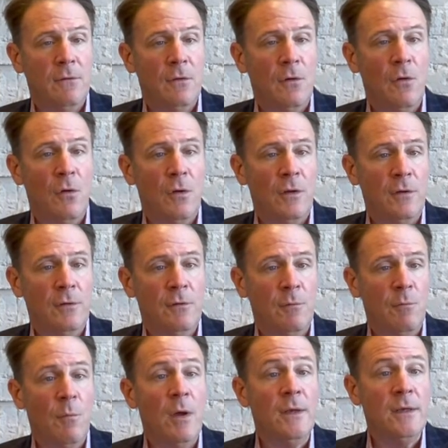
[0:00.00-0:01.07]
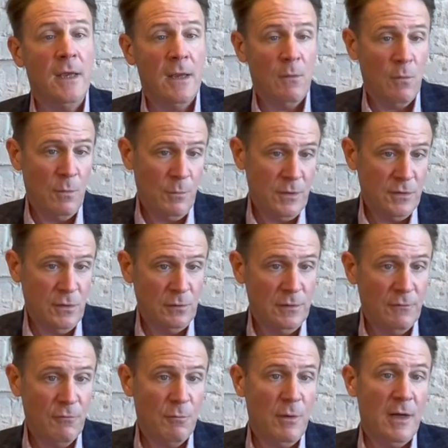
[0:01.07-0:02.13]
on Monday, when we told
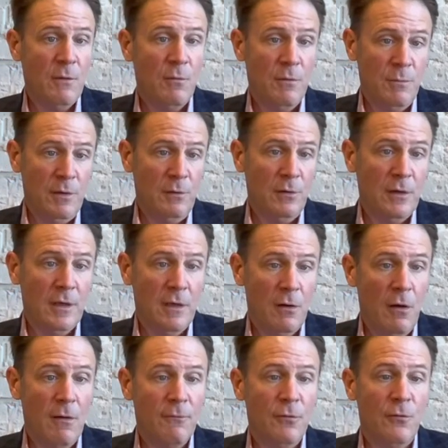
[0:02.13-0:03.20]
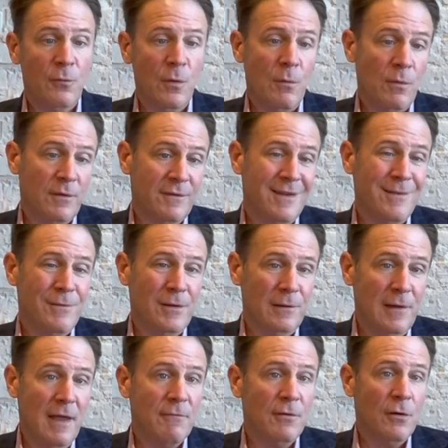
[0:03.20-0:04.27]
everybody we'd be looking at offers, we received
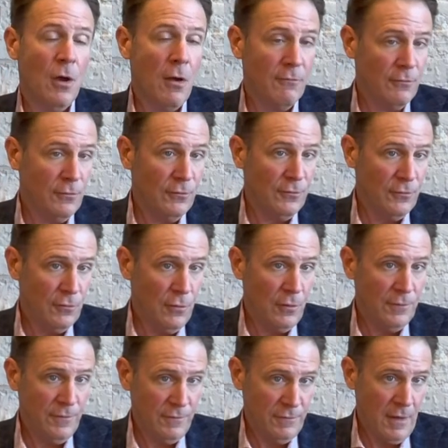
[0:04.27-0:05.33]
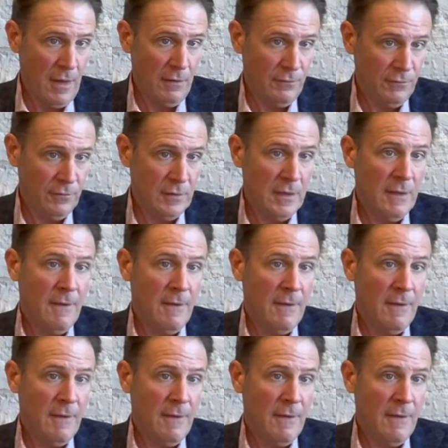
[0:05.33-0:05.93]
11 offers on this house,